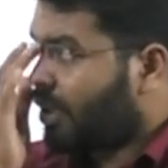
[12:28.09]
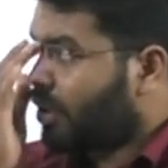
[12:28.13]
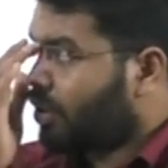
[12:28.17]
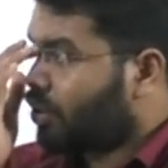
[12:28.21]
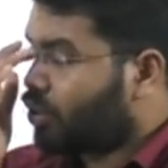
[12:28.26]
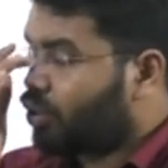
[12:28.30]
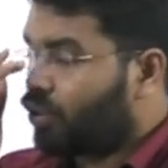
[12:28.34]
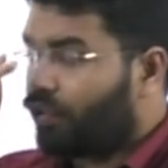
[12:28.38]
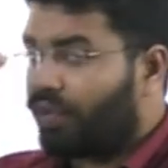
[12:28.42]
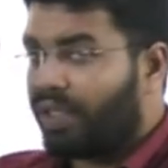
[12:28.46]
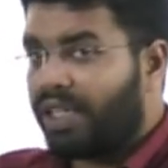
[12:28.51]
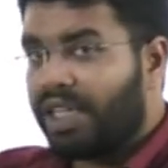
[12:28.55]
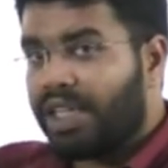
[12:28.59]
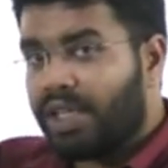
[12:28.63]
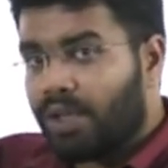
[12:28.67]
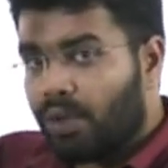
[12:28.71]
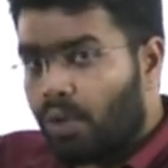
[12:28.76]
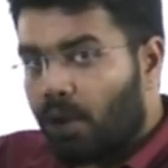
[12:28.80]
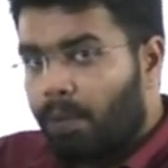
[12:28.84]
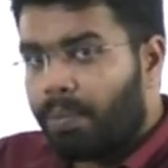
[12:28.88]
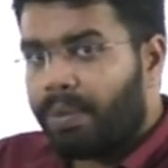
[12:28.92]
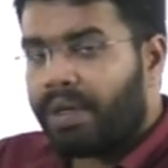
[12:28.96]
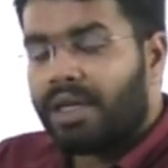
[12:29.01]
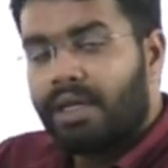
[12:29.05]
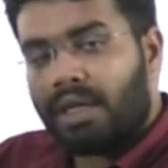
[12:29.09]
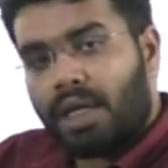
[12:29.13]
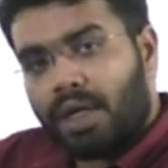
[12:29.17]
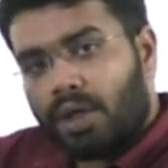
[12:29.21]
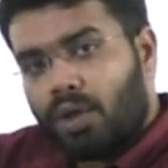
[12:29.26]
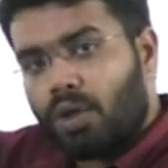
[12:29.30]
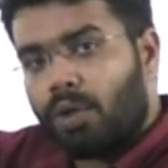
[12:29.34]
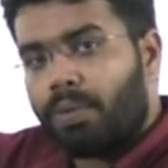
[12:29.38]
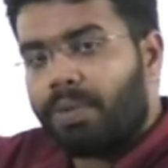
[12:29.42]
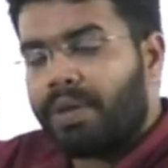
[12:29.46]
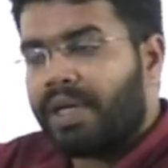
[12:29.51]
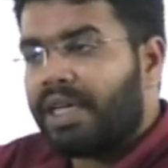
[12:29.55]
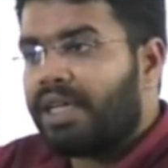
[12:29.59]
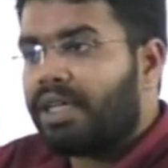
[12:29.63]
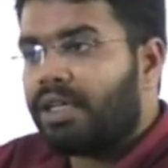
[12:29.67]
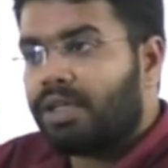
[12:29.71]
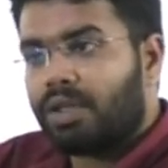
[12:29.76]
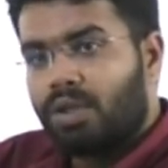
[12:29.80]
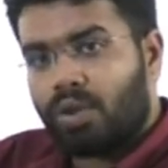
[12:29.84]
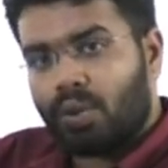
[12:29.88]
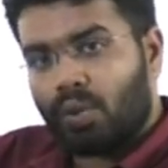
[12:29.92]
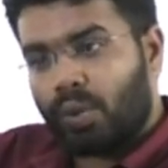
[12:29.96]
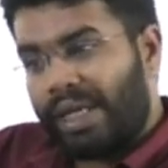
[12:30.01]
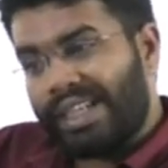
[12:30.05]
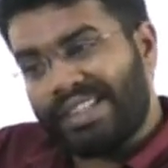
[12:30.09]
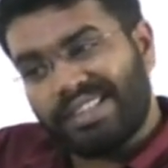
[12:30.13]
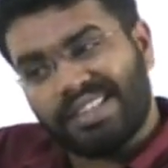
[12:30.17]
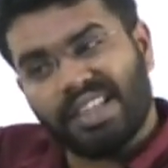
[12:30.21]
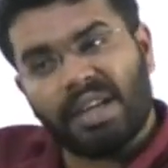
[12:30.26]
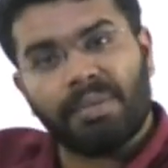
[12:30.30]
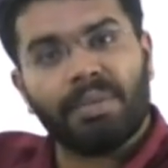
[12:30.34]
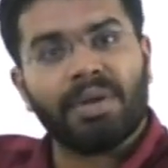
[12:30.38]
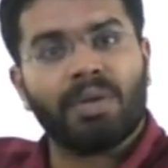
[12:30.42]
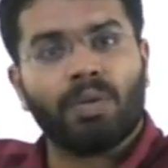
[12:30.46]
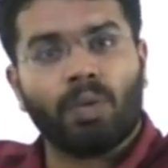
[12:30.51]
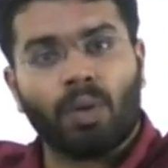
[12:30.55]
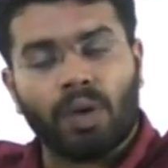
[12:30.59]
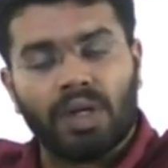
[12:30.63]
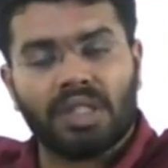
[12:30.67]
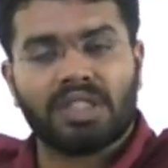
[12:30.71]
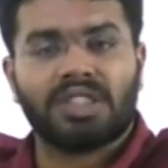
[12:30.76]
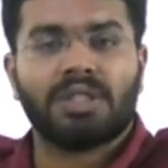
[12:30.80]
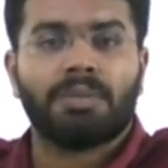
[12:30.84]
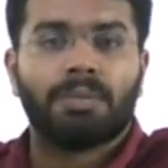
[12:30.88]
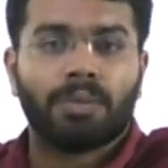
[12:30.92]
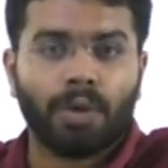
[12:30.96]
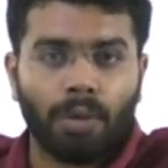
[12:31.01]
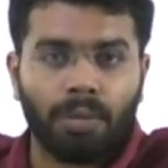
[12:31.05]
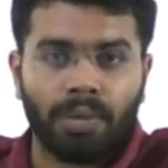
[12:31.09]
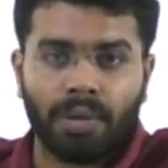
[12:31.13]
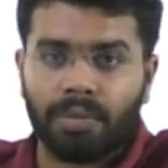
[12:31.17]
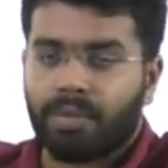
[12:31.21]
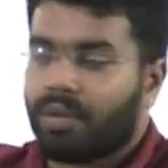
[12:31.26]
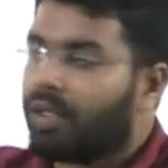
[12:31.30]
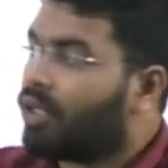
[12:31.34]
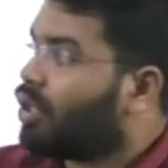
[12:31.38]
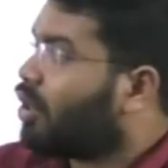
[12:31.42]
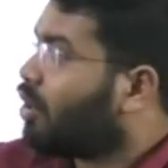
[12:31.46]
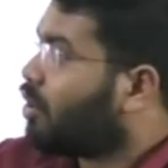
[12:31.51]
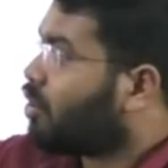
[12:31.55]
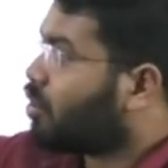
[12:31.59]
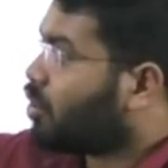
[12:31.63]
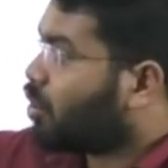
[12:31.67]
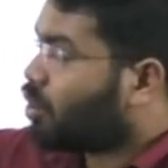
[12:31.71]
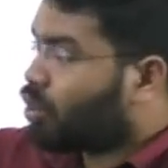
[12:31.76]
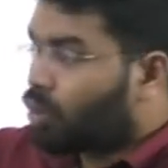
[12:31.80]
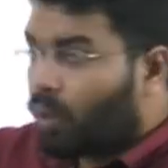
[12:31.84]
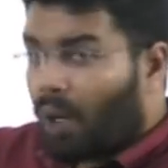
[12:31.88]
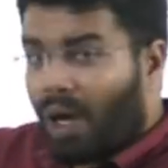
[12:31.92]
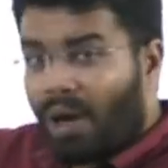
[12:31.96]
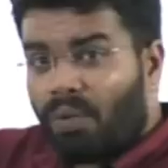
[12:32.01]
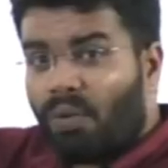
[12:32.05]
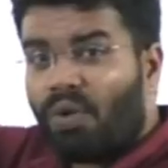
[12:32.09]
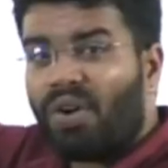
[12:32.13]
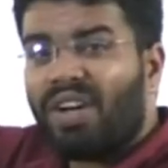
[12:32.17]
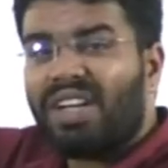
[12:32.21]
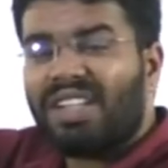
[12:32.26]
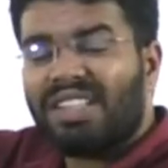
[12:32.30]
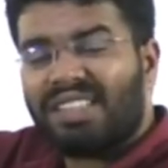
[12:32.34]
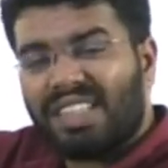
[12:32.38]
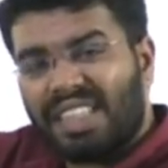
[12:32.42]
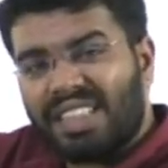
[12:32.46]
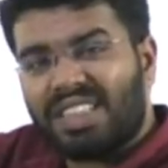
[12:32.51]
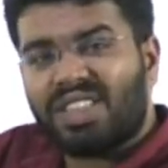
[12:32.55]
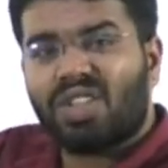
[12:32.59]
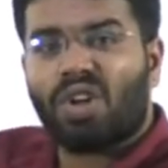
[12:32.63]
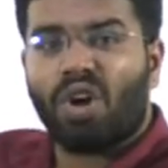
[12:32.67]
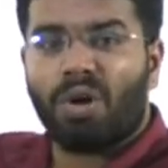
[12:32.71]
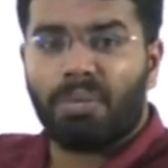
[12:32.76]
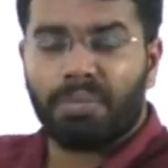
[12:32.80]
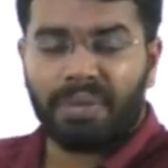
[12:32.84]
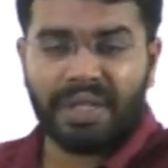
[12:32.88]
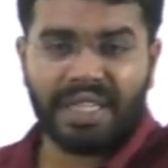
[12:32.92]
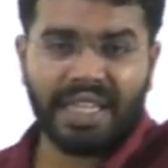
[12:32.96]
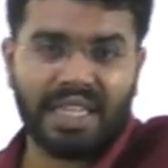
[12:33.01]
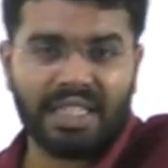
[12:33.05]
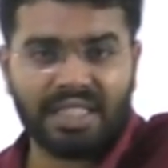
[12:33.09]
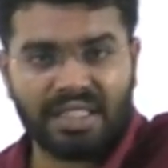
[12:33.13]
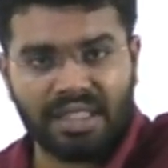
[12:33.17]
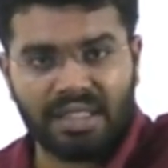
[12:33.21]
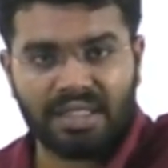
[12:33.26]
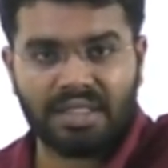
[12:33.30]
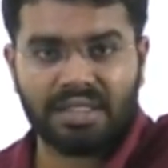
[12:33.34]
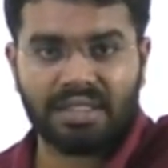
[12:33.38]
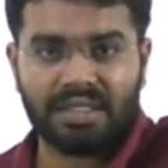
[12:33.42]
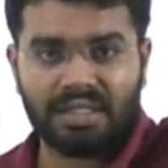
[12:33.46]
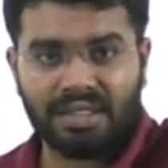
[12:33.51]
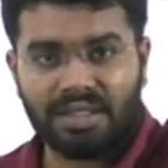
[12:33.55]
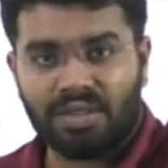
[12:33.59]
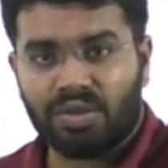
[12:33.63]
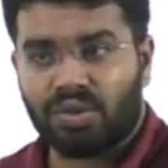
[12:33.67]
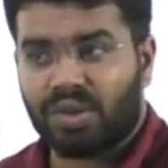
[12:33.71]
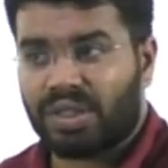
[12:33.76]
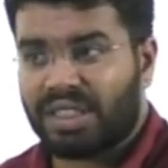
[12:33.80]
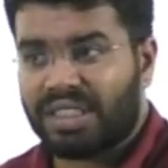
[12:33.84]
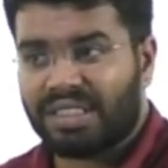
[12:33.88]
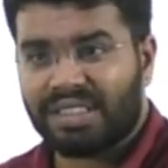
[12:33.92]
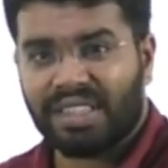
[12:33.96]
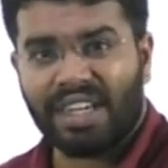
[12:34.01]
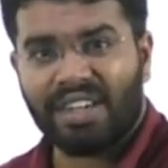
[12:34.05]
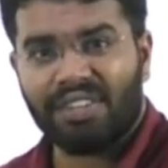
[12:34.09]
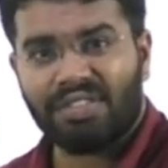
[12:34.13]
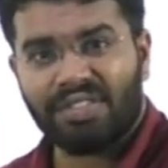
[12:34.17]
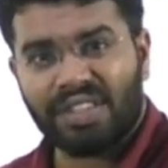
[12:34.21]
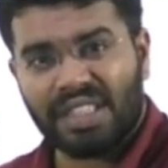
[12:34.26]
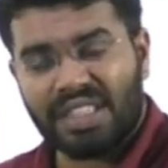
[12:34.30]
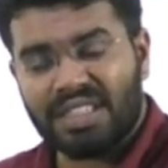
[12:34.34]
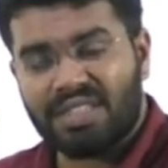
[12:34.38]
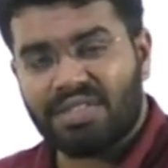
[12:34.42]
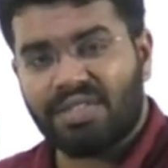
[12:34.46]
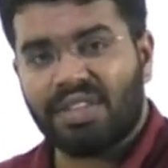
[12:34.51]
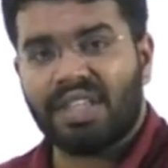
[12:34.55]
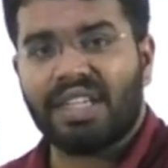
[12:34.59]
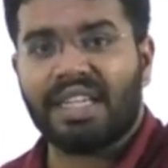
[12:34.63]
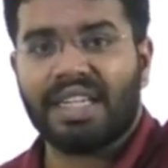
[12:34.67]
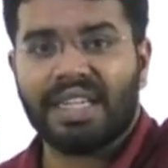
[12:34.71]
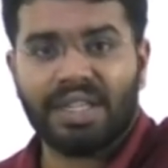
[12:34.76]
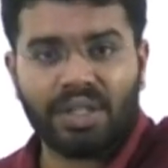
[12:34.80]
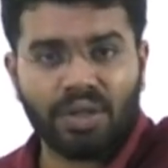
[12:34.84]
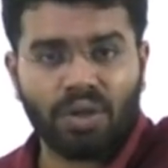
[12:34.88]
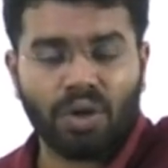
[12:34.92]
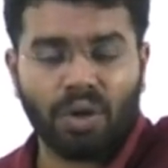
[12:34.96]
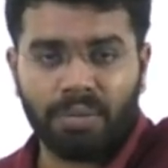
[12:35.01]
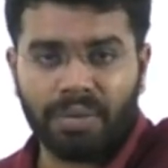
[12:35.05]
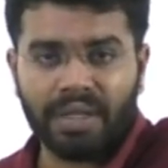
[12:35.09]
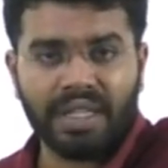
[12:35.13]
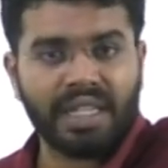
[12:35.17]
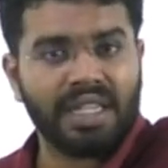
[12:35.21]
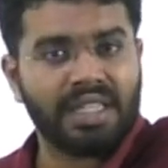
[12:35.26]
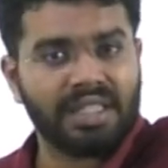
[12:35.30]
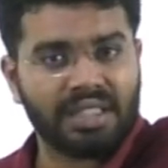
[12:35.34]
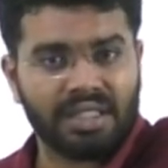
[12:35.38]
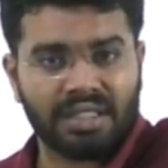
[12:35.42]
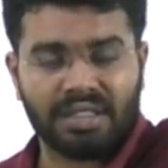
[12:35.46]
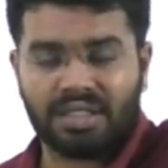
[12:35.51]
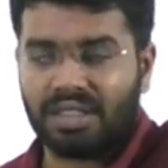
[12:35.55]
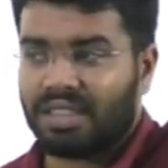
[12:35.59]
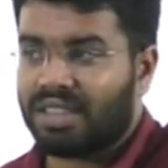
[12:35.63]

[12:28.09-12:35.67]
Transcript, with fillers: So we need to open it, cut open it to examine what is the problem. So to avoid such complications, so these kind of things will lead to complications.